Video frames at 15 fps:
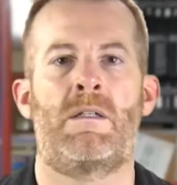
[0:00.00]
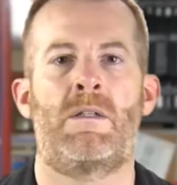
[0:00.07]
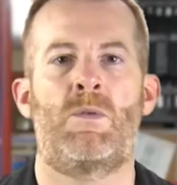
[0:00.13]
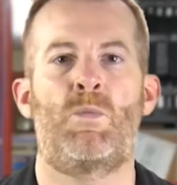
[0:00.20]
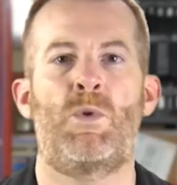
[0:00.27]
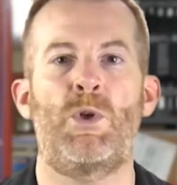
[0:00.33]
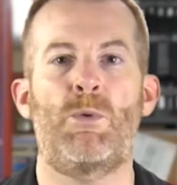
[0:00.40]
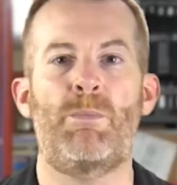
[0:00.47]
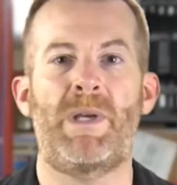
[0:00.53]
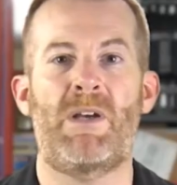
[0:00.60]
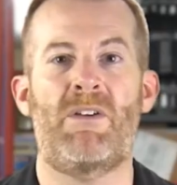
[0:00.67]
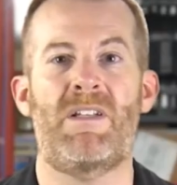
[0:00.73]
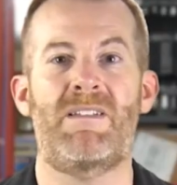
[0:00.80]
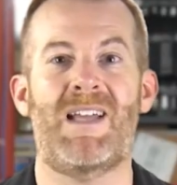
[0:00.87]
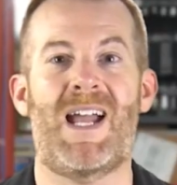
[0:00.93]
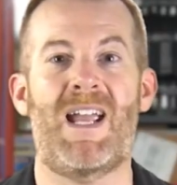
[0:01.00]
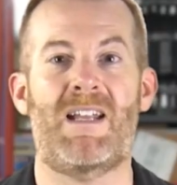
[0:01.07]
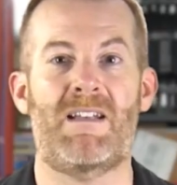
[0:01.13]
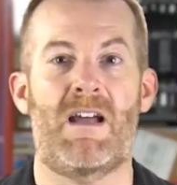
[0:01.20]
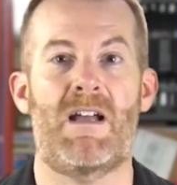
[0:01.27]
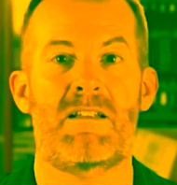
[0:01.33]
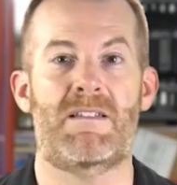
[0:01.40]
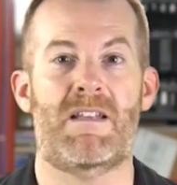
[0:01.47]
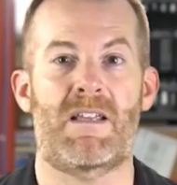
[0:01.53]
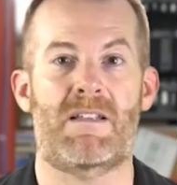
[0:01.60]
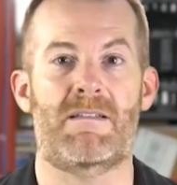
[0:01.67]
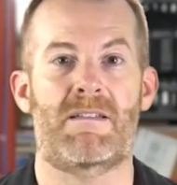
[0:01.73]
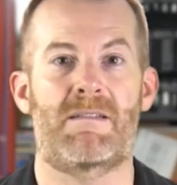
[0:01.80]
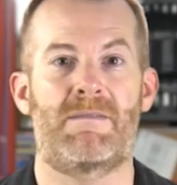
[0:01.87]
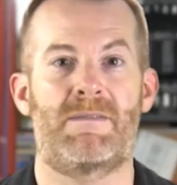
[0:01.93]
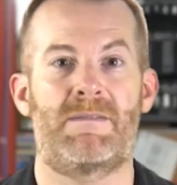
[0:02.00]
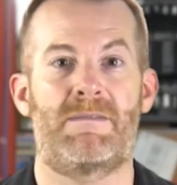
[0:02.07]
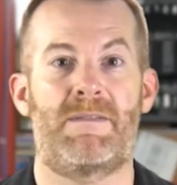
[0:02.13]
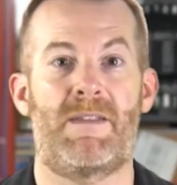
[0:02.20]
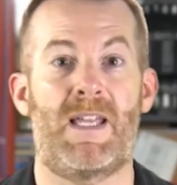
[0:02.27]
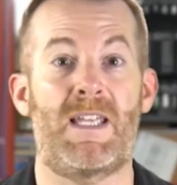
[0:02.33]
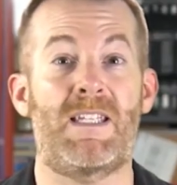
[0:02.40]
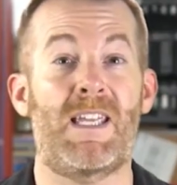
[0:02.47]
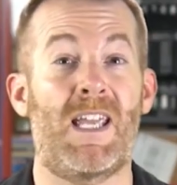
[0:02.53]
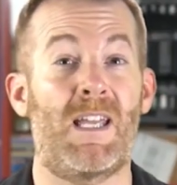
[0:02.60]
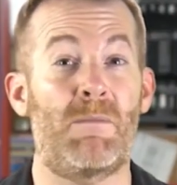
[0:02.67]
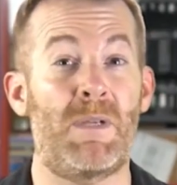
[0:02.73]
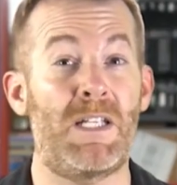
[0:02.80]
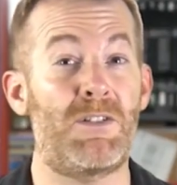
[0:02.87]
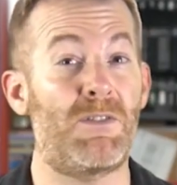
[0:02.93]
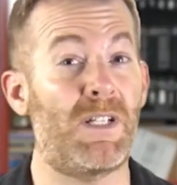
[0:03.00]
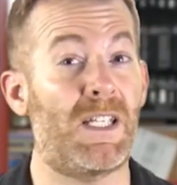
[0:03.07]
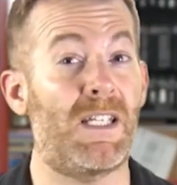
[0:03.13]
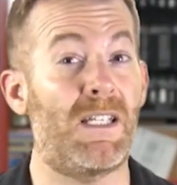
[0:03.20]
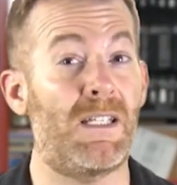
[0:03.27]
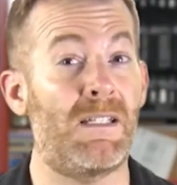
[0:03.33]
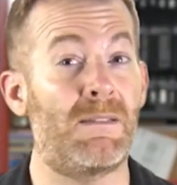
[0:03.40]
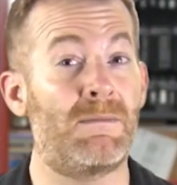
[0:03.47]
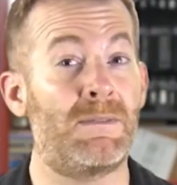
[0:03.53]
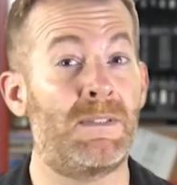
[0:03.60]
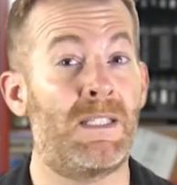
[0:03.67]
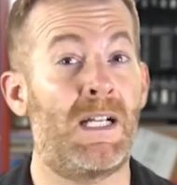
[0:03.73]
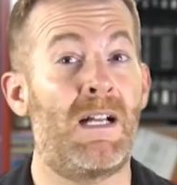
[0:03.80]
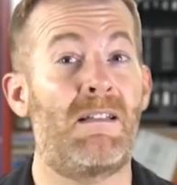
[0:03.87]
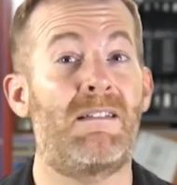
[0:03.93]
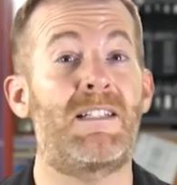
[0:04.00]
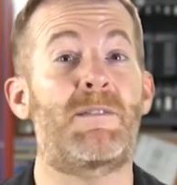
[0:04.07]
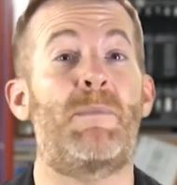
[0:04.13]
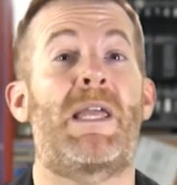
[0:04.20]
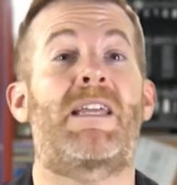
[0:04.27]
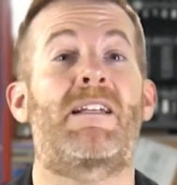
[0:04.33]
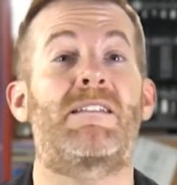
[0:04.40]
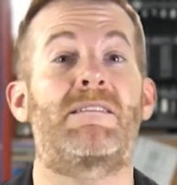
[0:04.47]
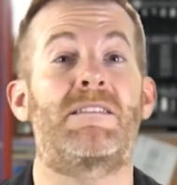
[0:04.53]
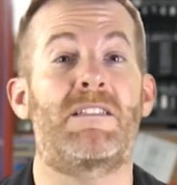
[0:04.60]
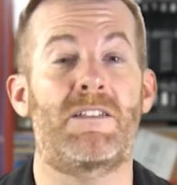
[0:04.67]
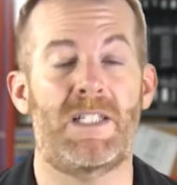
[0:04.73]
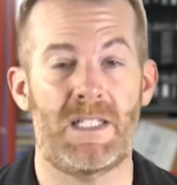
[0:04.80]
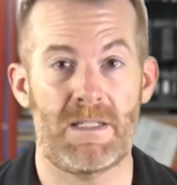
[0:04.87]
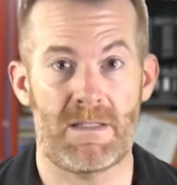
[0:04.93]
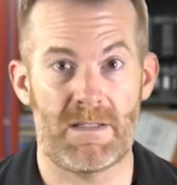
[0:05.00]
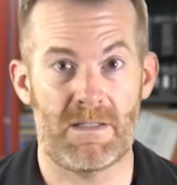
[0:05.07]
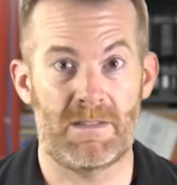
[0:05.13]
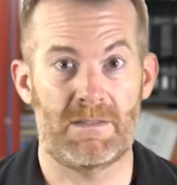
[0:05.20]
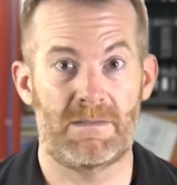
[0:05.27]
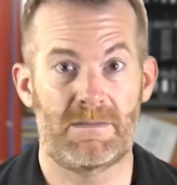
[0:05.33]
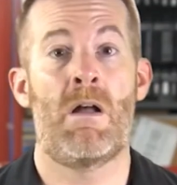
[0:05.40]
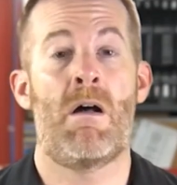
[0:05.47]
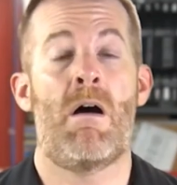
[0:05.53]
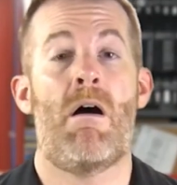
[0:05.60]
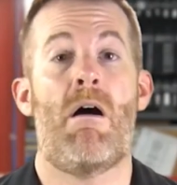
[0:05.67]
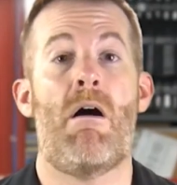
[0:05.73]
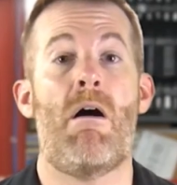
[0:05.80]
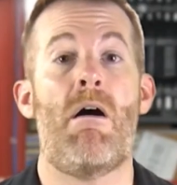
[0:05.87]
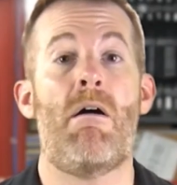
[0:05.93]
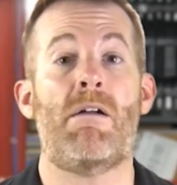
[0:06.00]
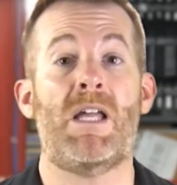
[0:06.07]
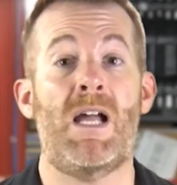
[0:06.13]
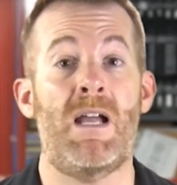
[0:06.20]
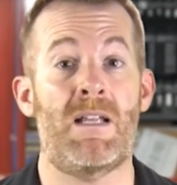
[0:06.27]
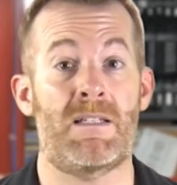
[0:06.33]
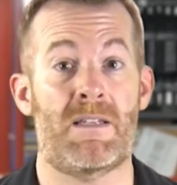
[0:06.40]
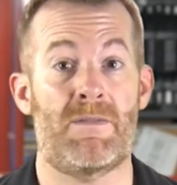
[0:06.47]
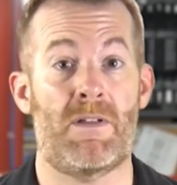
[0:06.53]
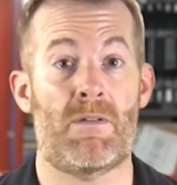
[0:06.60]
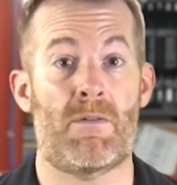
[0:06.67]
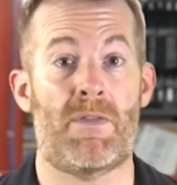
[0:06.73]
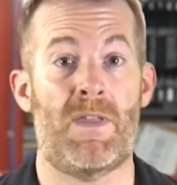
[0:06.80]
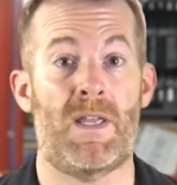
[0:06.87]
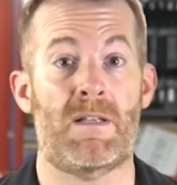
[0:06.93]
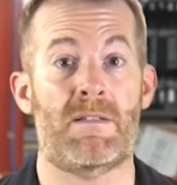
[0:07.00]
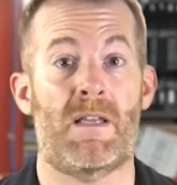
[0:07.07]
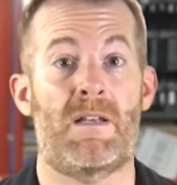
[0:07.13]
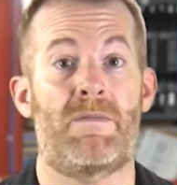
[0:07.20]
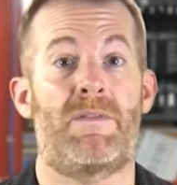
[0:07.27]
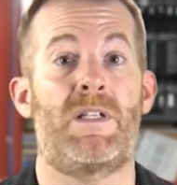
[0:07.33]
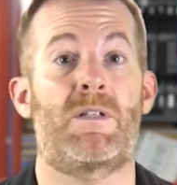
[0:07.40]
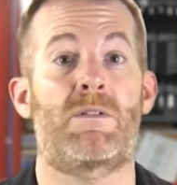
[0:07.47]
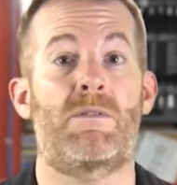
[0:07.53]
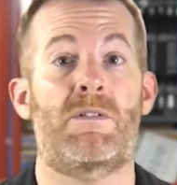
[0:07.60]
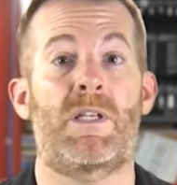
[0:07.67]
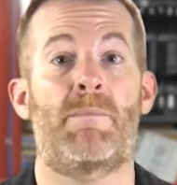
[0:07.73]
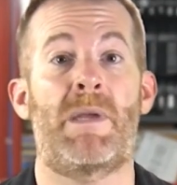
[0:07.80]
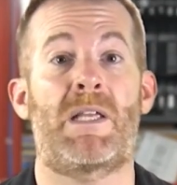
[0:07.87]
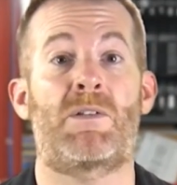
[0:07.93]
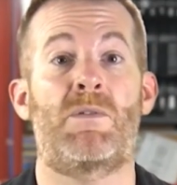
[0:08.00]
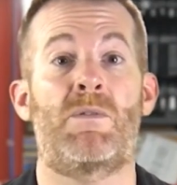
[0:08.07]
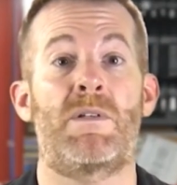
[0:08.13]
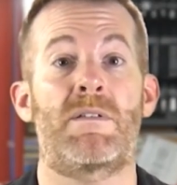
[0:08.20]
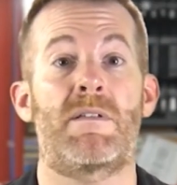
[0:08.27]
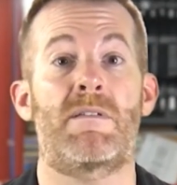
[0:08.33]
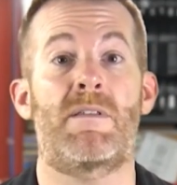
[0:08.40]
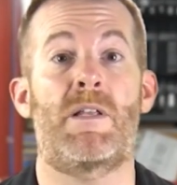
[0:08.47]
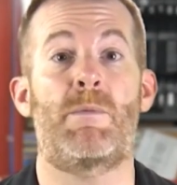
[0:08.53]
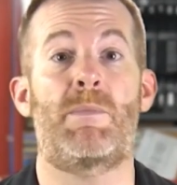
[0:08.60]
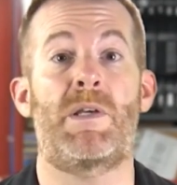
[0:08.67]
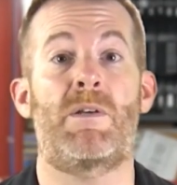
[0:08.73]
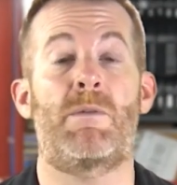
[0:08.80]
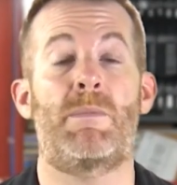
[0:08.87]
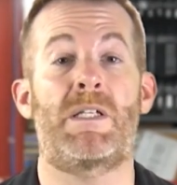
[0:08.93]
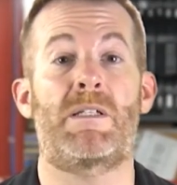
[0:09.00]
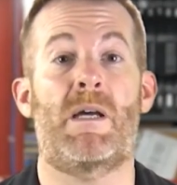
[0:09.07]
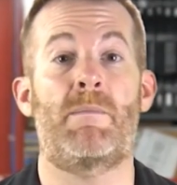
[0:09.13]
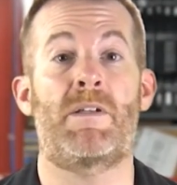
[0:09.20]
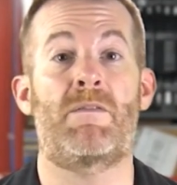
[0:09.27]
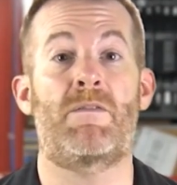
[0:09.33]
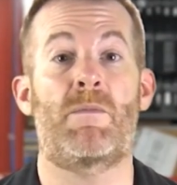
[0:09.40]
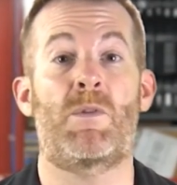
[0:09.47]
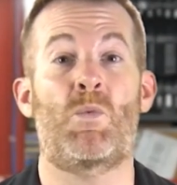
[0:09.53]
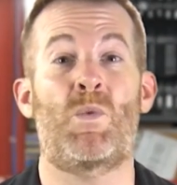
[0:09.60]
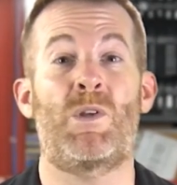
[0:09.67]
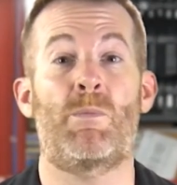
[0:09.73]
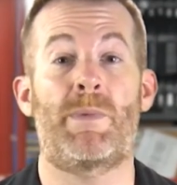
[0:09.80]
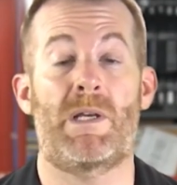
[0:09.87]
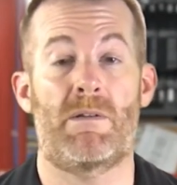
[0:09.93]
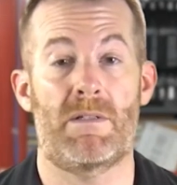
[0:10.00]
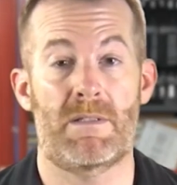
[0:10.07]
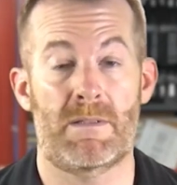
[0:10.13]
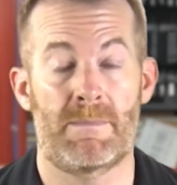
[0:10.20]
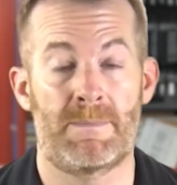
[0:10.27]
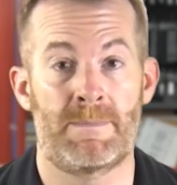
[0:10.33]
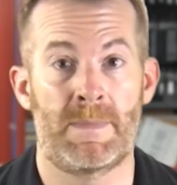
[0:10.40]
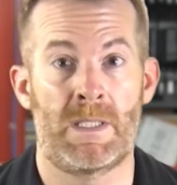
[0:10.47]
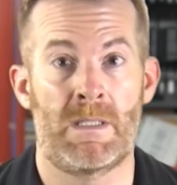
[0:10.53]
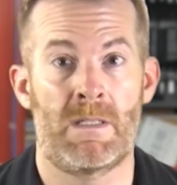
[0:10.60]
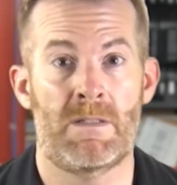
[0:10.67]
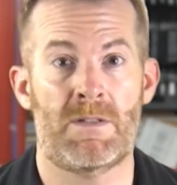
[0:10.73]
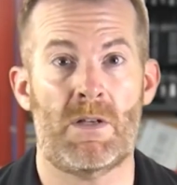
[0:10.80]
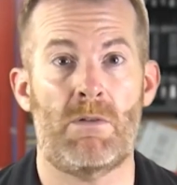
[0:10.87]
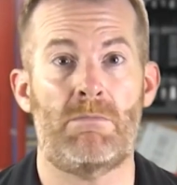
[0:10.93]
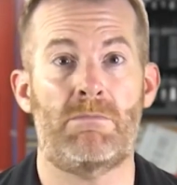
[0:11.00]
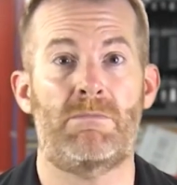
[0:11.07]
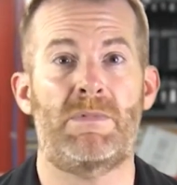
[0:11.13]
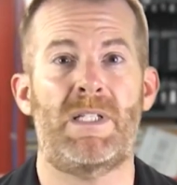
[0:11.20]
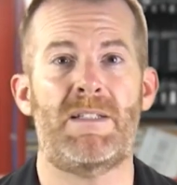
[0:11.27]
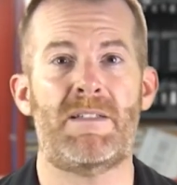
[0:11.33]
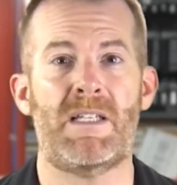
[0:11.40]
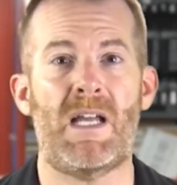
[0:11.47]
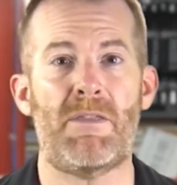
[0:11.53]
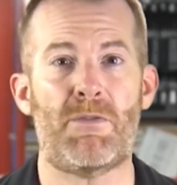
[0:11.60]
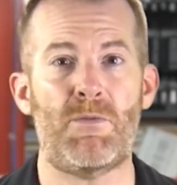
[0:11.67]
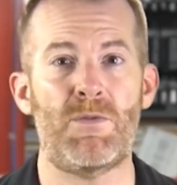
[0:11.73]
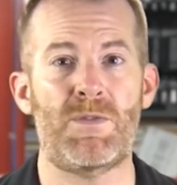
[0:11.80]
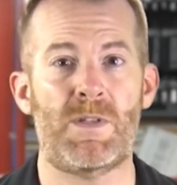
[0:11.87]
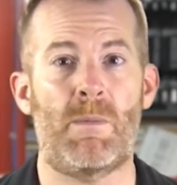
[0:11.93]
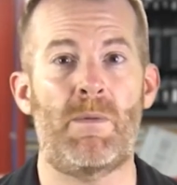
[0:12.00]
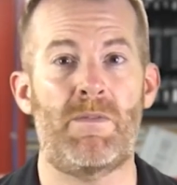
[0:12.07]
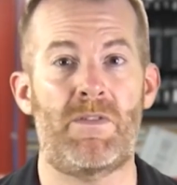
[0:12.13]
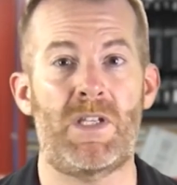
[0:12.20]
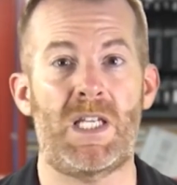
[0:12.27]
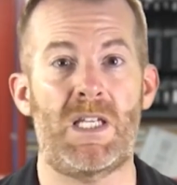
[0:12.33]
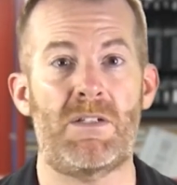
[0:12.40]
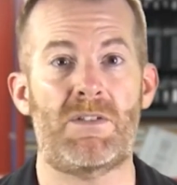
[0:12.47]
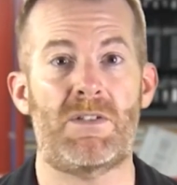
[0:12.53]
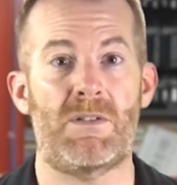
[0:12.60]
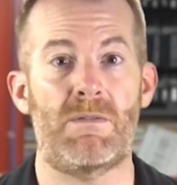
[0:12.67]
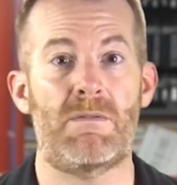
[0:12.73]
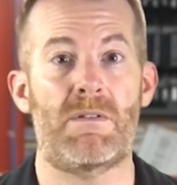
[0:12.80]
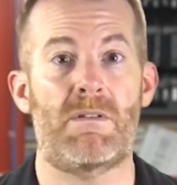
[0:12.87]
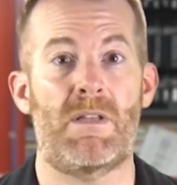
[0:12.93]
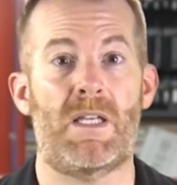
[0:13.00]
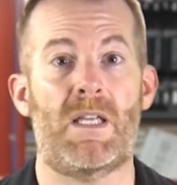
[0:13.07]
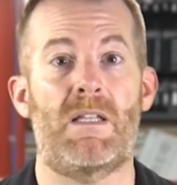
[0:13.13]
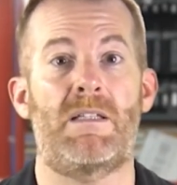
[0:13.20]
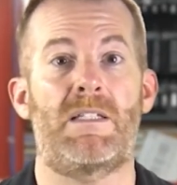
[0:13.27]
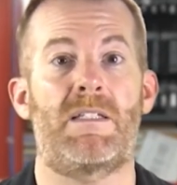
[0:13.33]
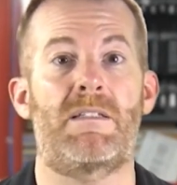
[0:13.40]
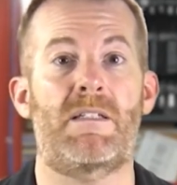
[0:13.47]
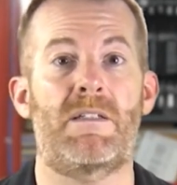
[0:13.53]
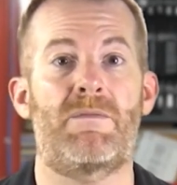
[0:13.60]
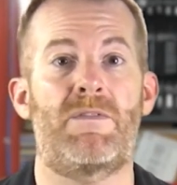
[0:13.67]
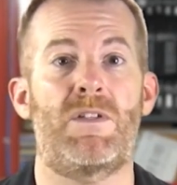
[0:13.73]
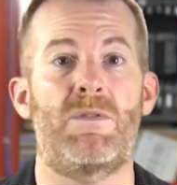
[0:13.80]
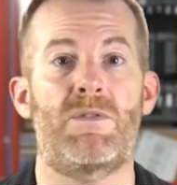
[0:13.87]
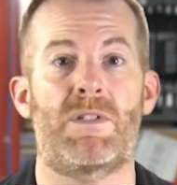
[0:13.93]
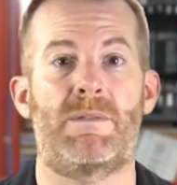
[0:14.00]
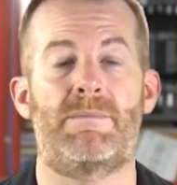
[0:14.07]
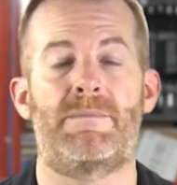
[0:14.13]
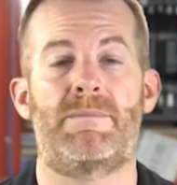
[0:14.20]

Wheel bearing diagnostics. They can be tricky. Let's make it a little easier. All kinds of other things on a vehicle can make noises that appear to be coming from the wheel bearings. So let's cut through some of the issues that can lead to confusion.